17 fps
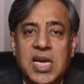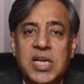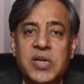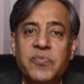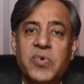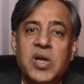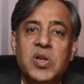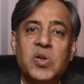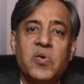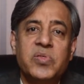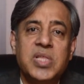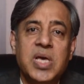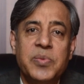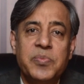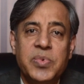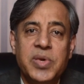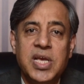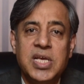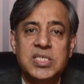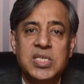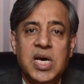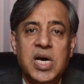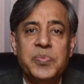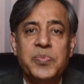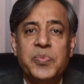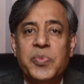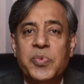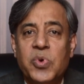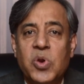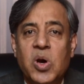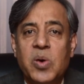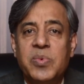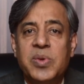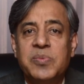and one of them is a
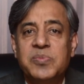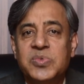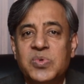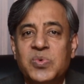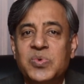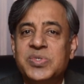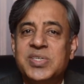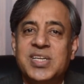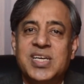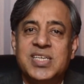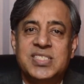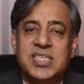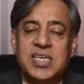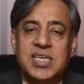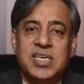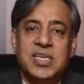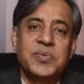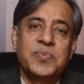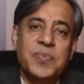problem solution essay.